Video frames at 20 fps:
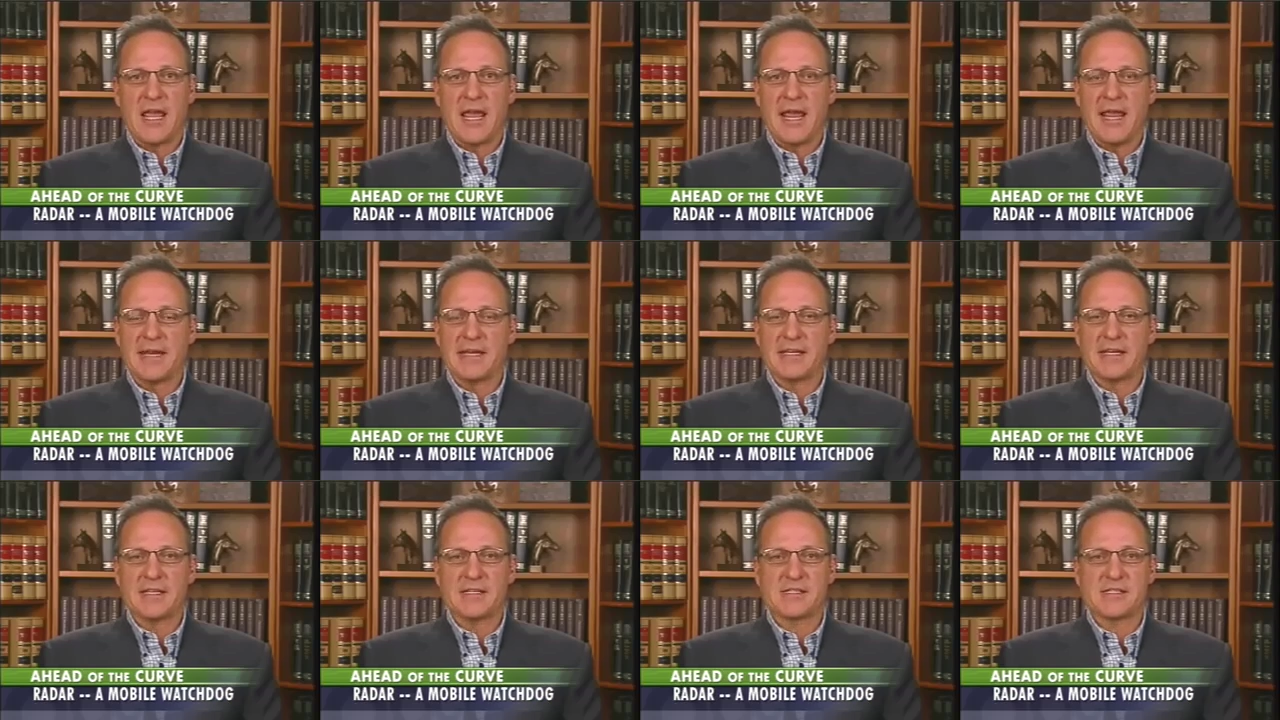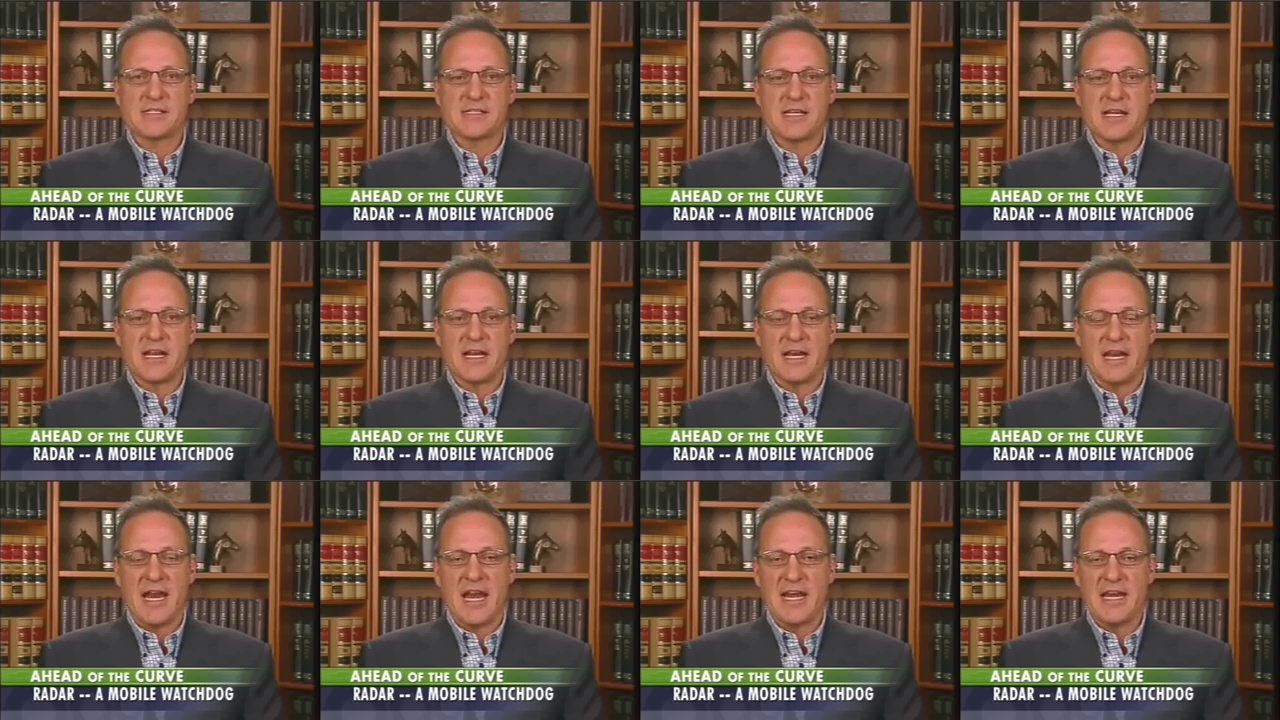and can
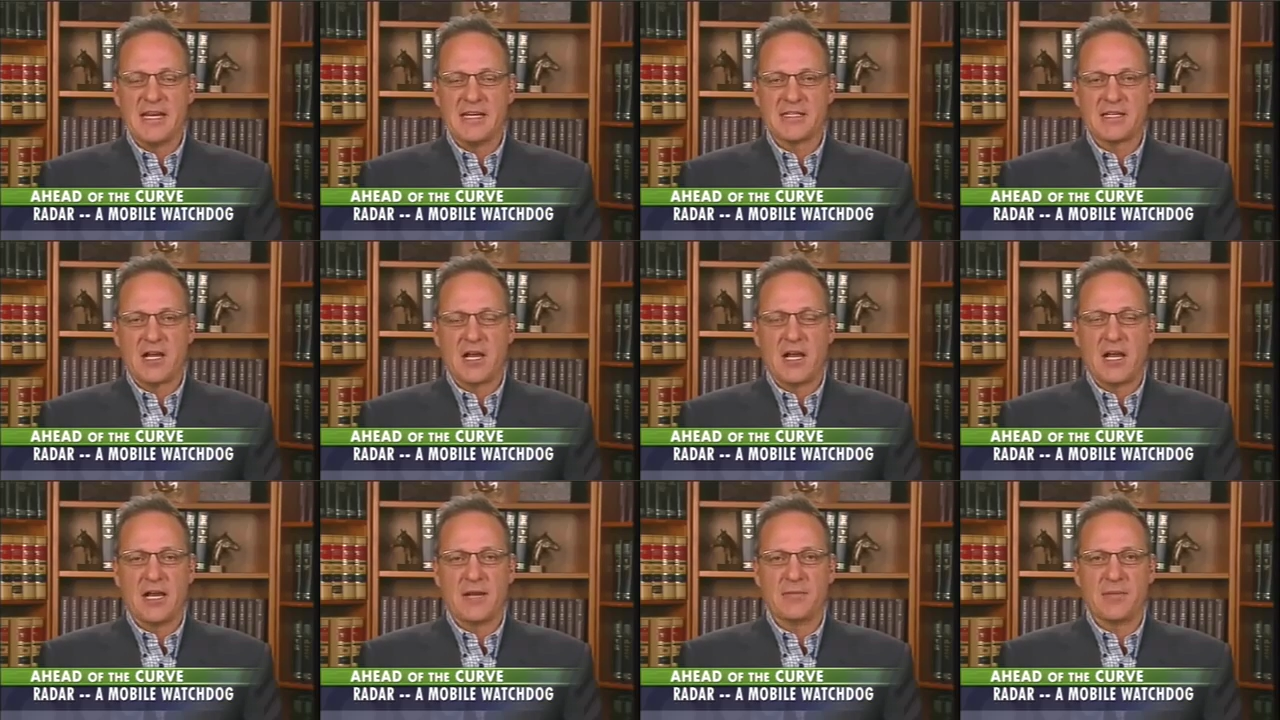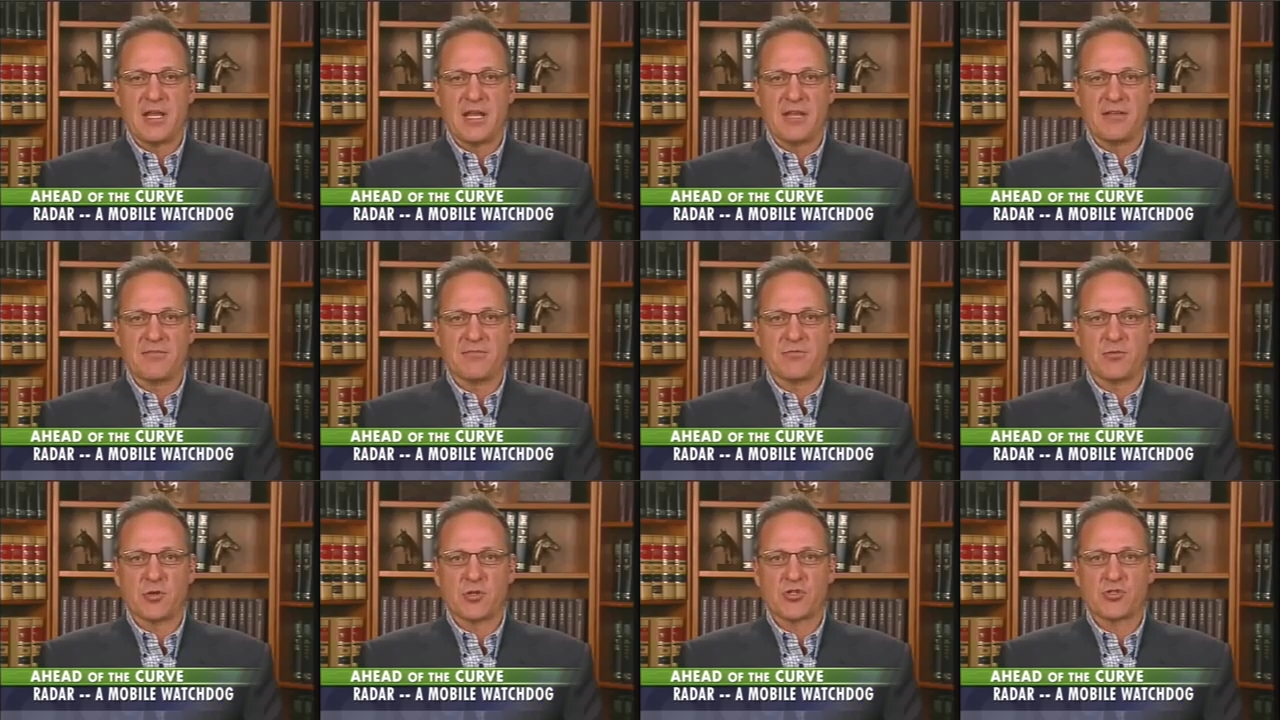see at any time a
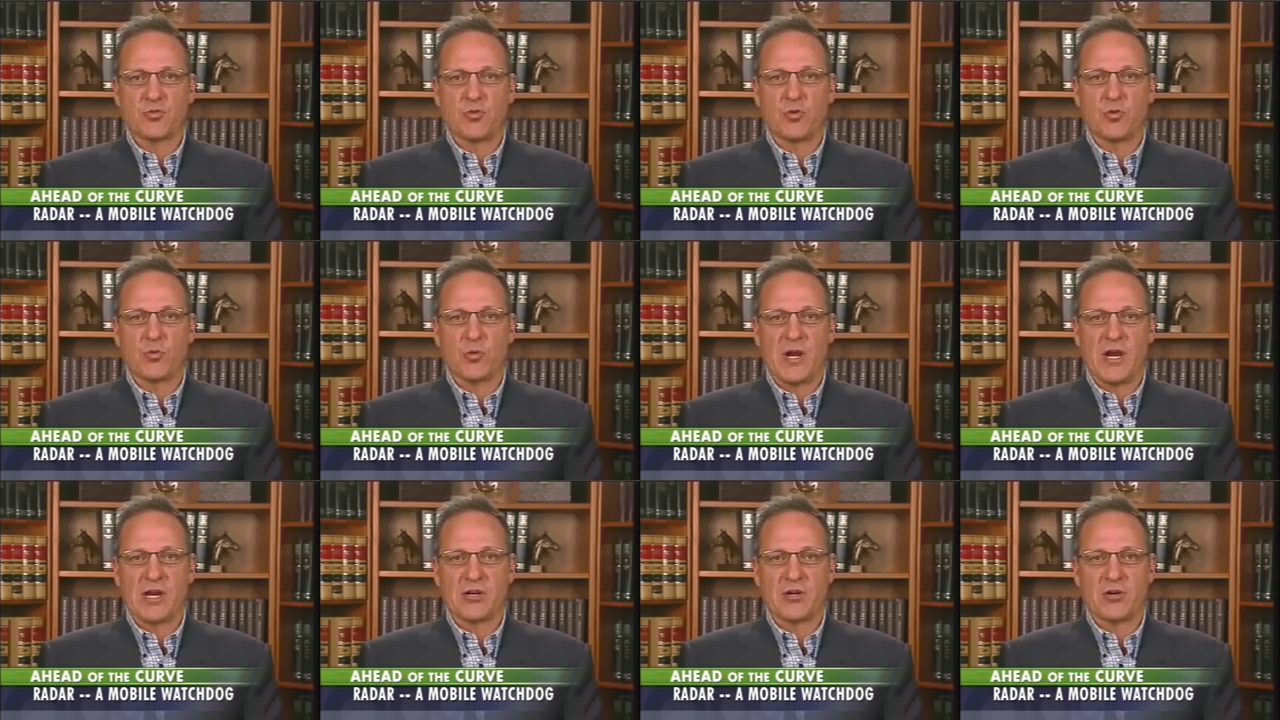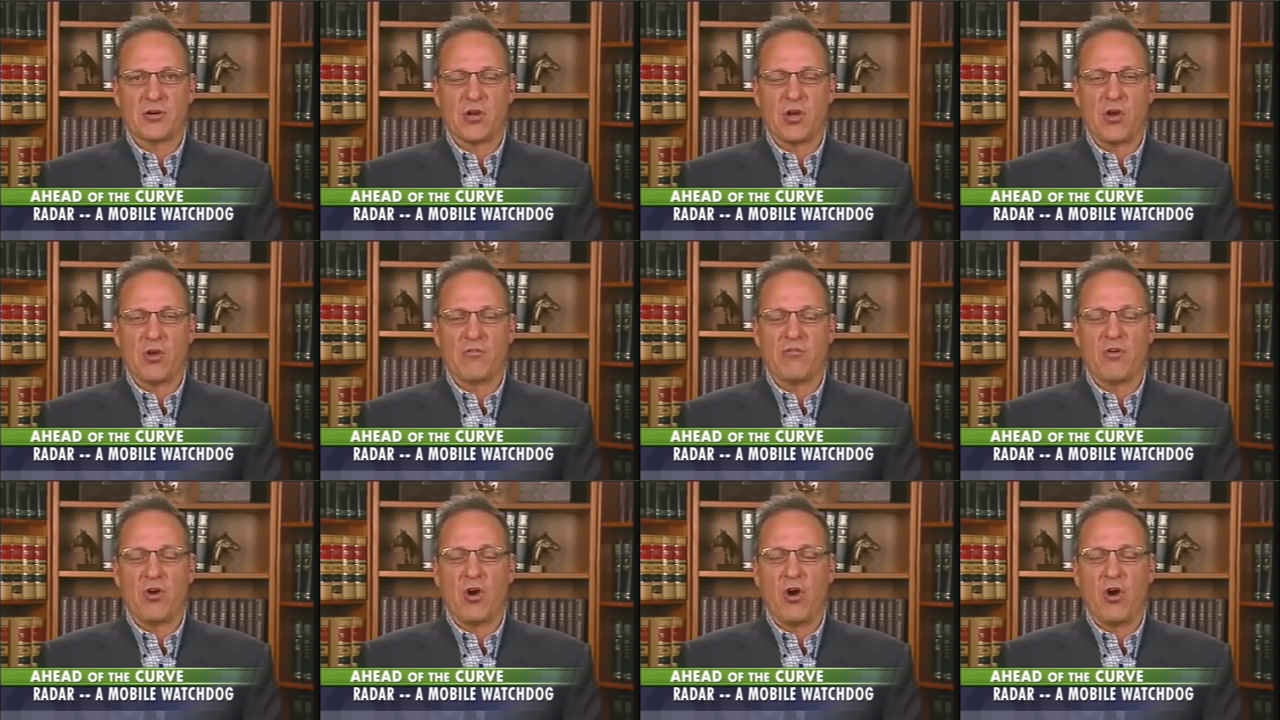virtual record of